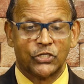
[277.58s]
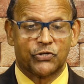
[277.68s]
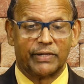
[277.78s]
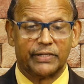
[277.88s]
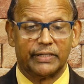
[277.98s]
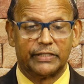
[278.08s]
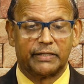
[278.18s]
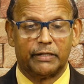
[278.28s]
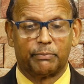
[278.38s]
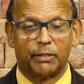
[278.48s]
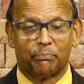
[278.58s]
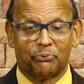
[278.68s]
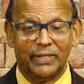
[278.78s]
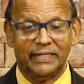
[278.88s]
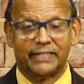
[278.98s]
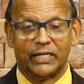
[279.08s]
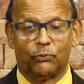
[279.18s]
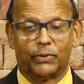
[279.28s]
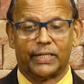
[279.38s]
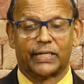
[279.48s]
So the
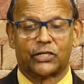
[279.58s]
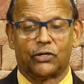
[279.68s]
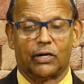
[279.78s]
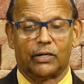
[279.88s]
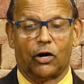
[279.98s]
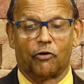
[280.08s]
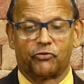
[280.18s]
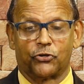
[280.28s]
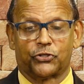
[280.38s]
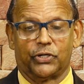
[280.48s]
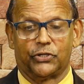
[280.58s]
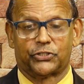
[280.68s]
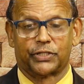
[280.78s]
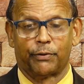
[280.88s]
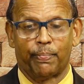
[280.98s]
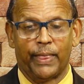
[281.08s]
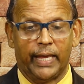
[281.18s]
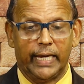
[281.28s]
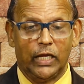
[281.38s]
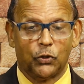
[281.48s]
printing work of the church
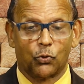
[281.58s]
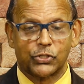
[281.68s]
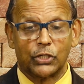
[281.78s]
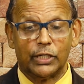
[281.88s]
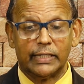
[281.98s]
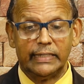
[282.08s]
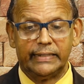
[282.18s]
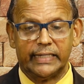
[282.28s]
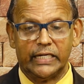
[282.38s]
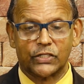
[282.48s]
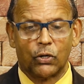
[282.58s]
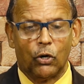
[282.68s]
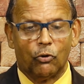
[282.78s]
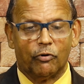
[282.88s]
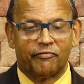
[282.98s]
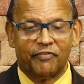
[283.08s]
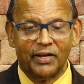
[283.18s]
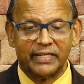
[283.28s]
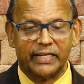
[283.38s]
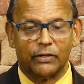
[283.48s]
in those early days was
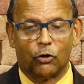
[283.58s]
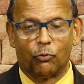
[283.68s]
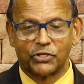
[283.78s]
funded